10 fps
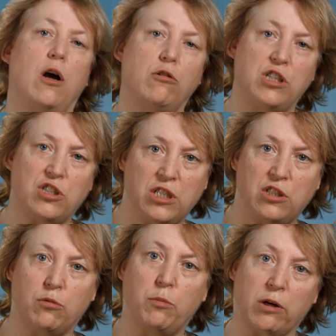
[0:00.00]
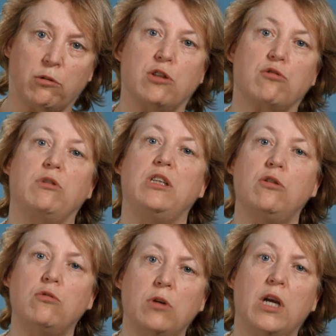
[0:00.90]
how these tissue barriers
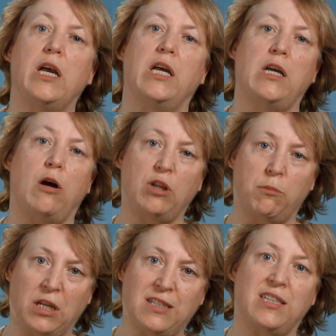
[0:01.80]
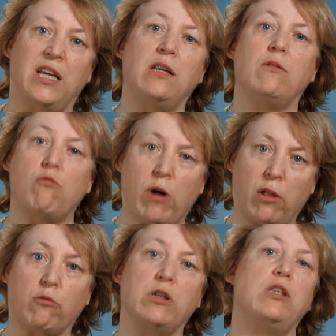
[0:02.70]
renew and how they maintain
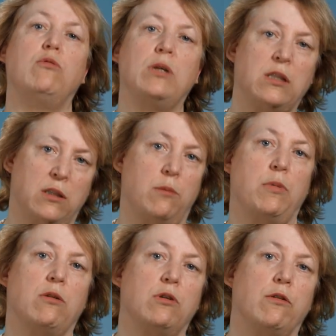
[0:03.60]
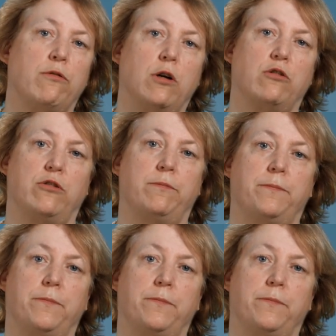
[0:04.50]
while renewing their barrier function.